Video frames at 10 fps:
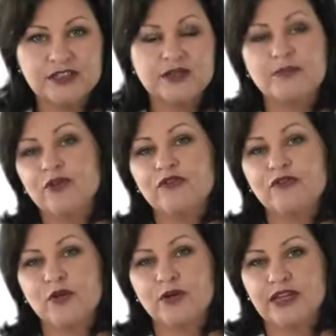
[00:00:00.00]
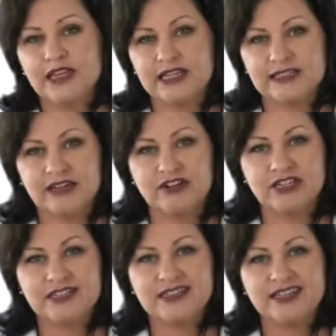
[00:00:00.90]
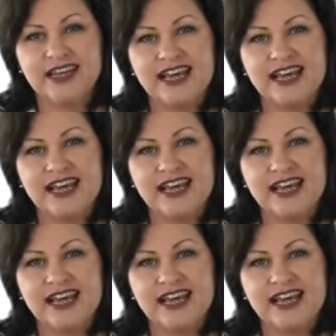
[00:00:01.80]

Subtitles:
to move forward in these areas,